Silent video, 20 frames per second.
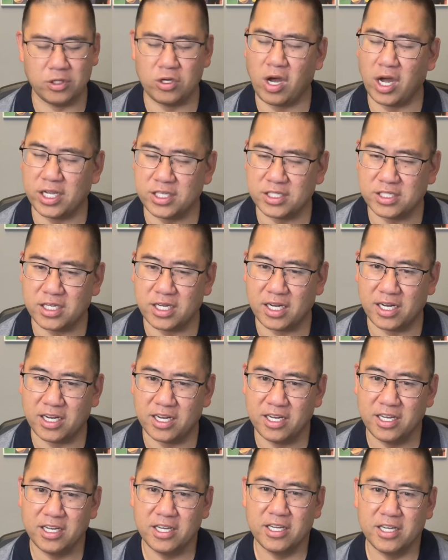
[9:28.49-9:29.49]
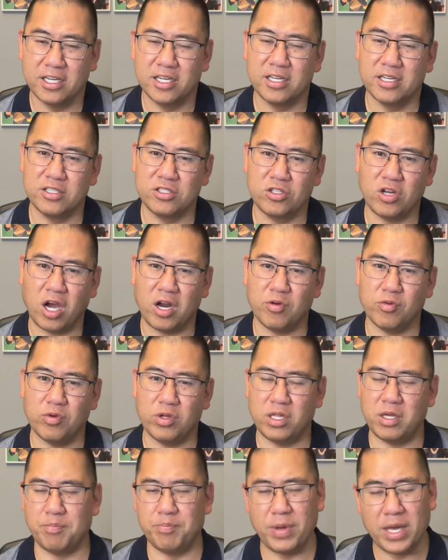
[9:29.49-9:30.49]
not, uh, not
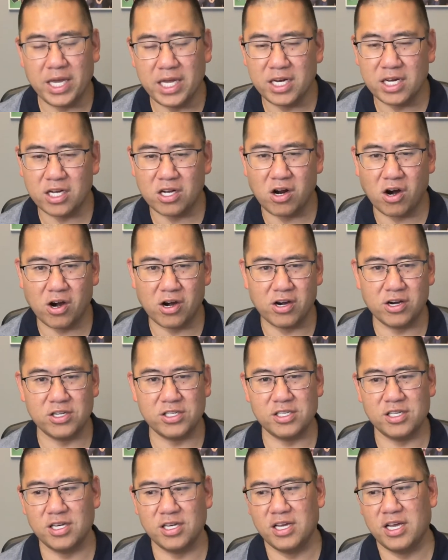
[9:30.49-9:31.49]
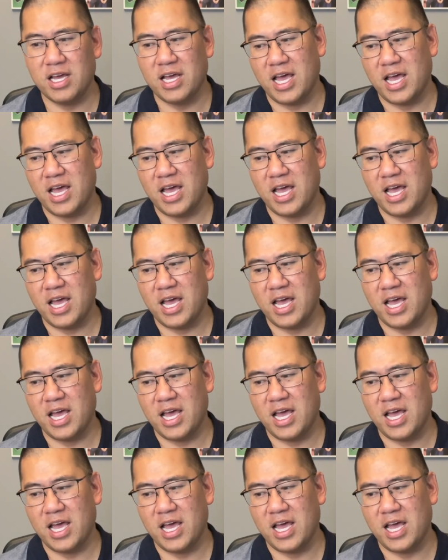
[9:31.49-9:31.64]
really big into cars.